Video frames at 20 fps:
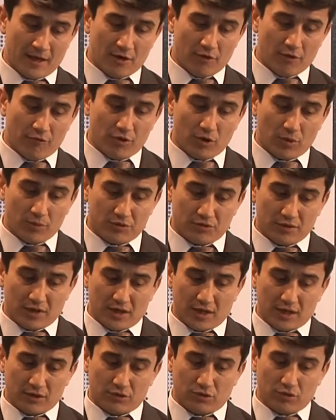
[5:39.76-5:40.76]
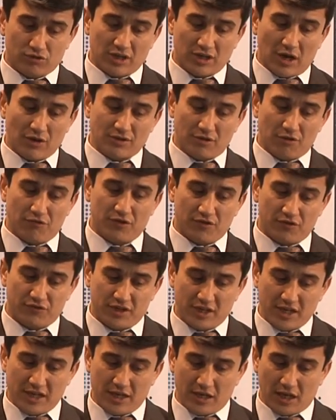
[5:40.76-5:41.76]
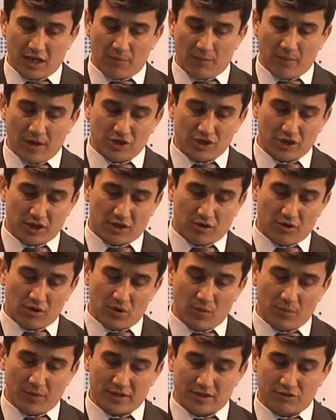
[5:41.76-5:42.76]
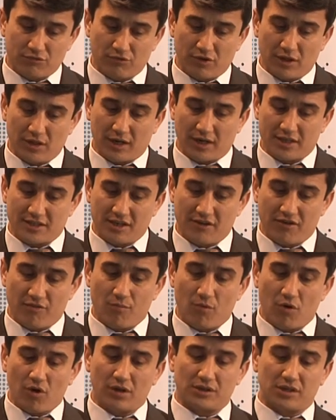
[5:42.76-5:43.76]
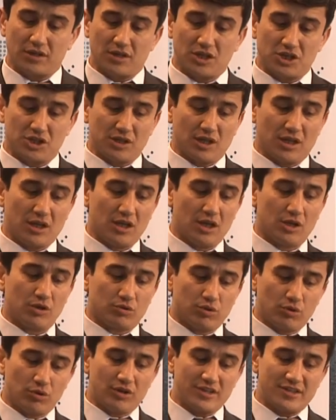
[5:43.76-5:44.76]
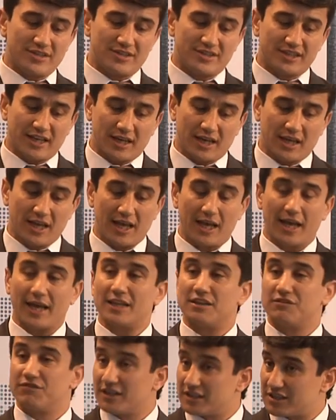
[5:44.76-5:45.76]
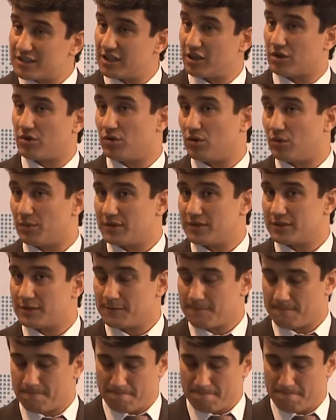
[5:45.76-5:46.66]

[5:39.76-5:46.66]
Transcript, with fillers: From uh, 2015, emerging economies will receive more international tourists than advanced economies.